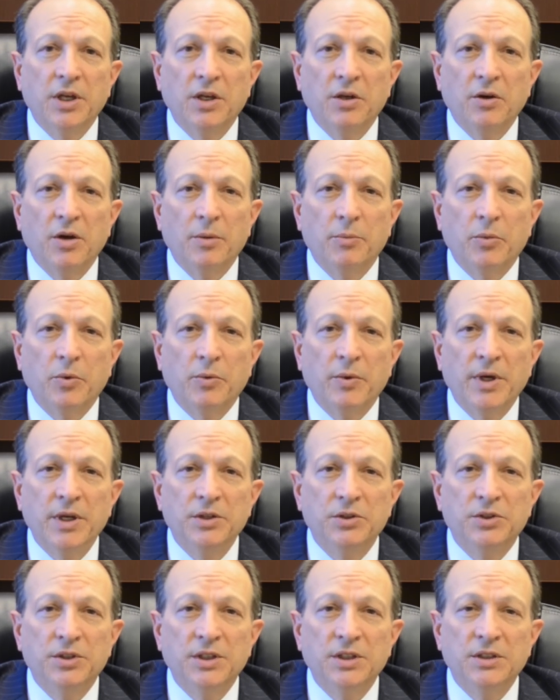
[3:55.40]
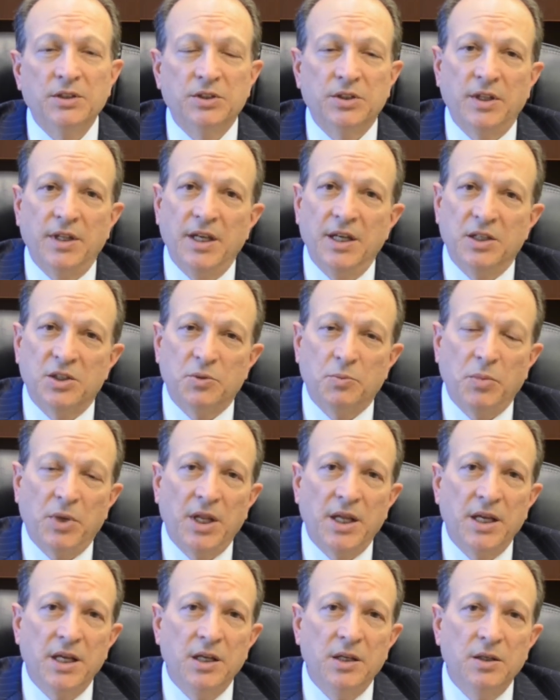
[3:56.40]
operations, so they
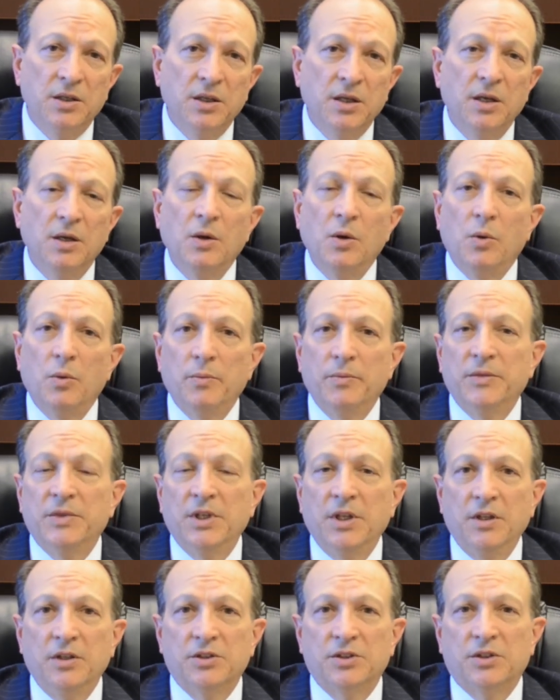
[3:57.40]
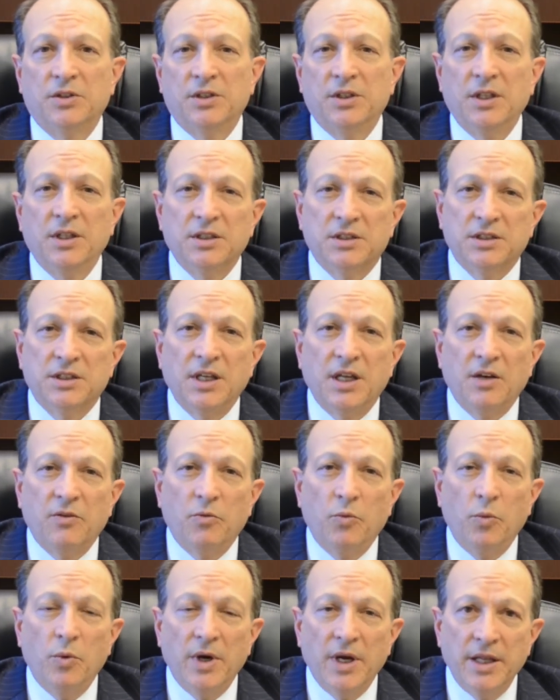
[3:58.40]
explained to the
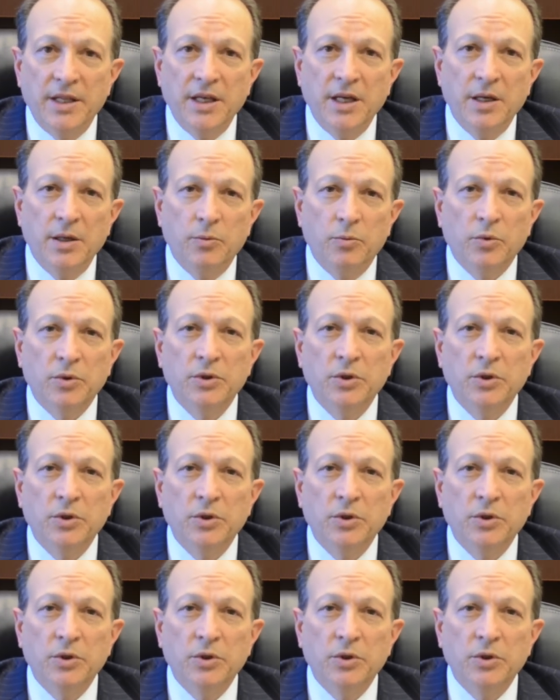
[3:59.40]
staff why they were